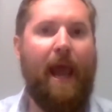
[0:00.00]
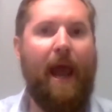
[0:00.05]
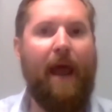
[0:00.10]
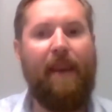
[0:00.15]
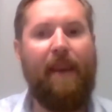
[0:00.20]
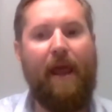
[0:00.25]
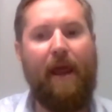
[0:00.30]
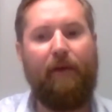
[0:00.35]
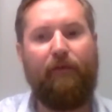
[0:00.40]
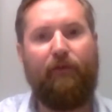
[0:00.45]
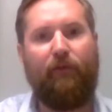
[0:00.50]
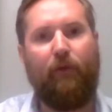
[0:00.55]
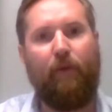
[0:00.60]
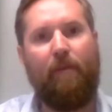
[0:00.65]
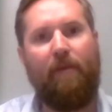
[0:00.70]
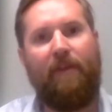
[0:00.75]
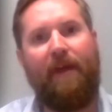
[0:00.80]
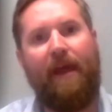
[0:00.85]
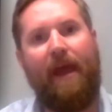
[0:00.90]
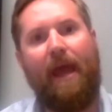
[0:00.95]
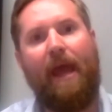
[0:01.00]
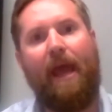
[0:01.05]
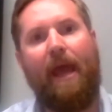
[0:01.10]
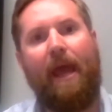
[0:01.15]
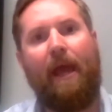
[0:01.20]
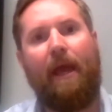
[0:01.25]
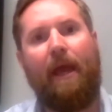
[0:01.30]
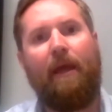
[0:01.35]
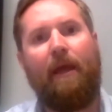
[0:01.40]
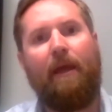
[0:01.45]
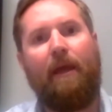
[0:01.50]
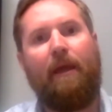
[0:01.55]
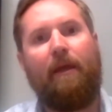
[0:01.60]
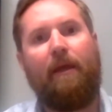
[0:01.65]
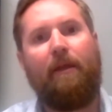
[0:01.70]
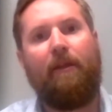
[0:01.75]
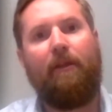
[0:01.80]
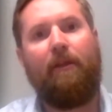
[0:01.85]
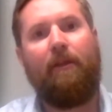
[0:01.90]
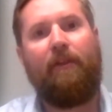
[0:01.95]
And then from there,
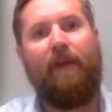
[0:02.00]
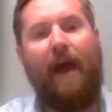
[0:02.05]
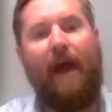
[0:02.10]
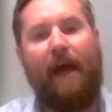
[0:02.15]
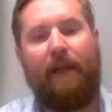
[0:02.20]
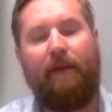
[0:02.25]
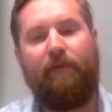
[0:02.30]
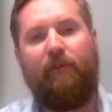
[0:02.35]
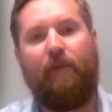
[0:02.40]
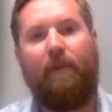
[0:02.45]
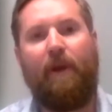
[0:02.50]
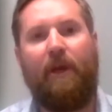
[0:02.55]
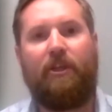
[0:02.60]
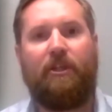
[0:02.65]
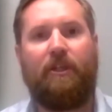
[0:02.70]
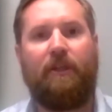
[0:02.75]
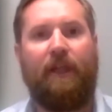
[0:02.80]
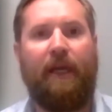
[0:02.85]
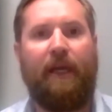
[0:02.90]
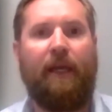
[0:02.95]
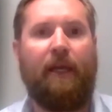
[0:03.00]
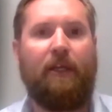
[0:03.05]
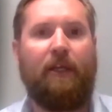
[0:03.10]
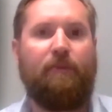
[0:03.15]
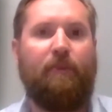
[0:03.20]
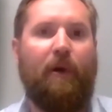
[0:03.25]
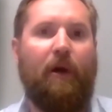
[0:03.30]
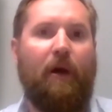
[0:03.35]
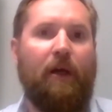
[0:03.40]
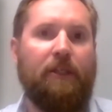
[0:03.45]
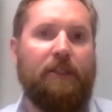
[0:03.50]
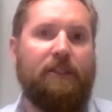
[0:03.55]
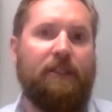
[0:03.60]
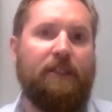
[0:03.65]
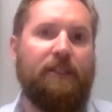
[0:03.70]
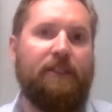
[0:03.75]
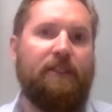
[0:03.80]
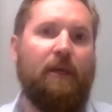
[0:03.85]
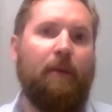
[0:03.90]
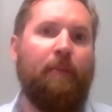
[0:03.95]
that information then gets passed
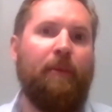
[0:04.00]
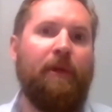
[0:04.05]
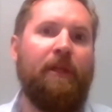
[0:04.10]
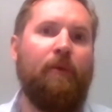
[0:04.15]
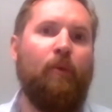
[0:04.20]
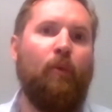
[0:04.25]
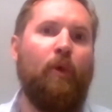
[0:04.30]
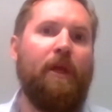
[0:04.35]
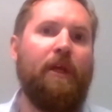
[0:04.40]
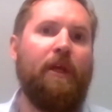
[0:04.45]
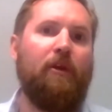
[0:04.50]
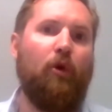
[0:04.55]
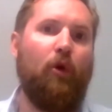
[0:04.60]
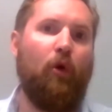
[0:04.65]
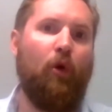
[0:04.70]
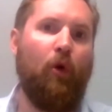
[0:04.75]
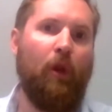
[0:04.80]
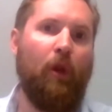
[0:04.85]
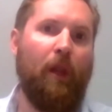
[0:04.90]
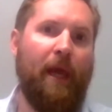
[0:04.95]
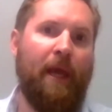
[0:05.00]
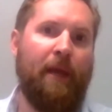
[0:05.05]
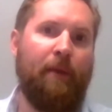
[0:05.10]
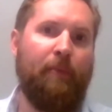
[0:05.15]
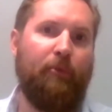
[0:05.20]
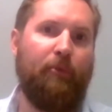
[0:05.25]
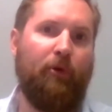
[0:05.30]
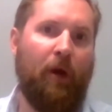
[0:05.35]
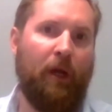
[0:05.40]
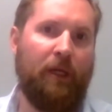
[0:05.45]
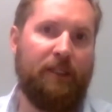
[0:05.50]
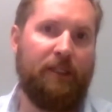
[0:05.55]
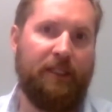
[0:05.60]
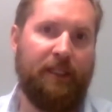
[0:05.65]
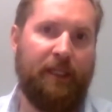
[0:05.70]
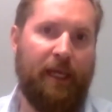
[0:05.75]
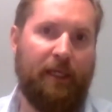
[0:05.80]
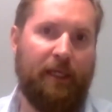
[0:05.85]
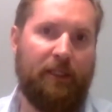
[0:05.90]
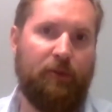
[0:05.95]
to somebody we call a
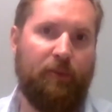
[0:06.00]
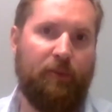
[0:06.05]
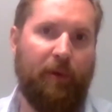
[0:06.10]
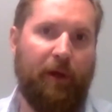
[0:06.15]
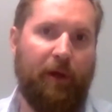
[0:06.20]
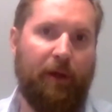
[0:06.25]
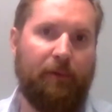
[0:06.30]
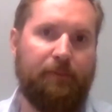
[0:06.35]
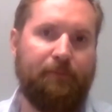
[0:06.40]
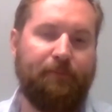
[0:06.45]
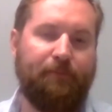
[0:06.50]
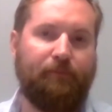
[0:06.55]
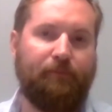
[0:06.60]
pricing expert.